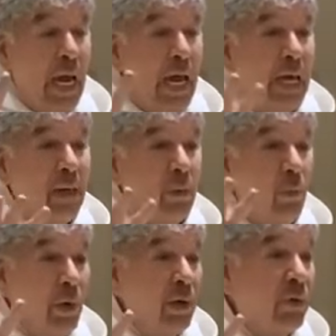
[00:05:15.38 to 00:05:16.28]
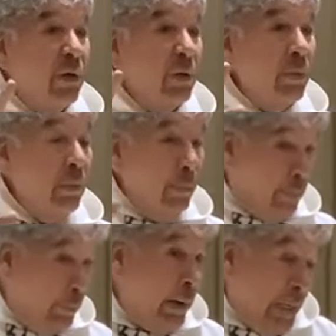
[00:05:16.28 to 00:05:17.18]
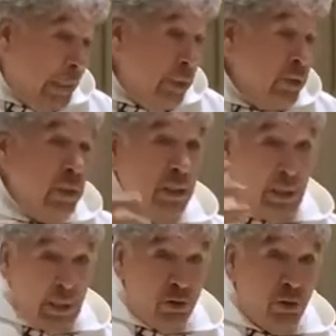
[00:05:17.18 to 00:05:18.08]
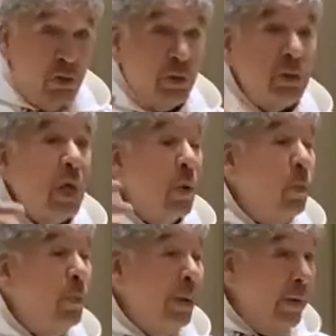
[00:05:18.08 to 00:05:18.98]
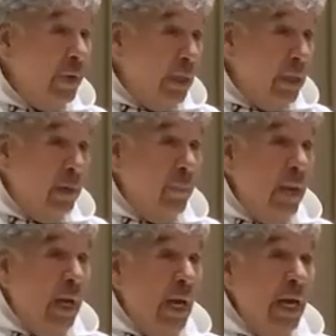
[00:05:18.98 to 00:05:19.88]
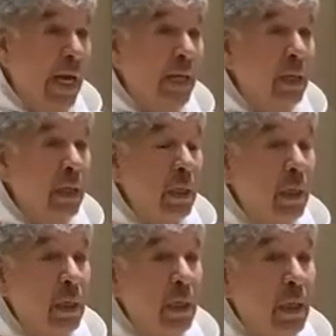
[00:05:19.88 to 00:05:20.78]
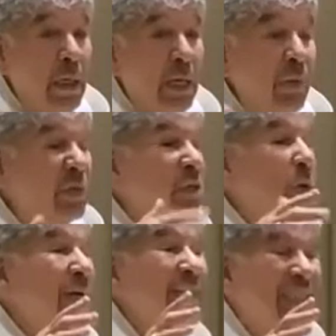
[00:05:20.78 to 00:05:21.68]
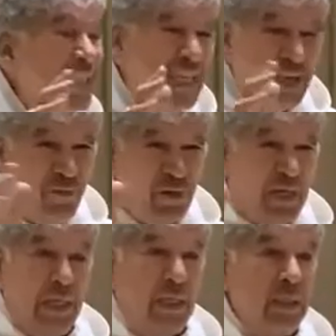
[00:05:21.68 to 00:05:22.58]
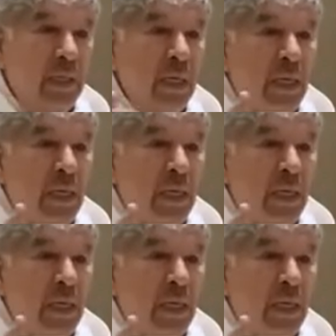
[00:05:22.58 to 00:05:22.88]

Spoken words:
and where their bodies in their churches were buried. And it was so insignificant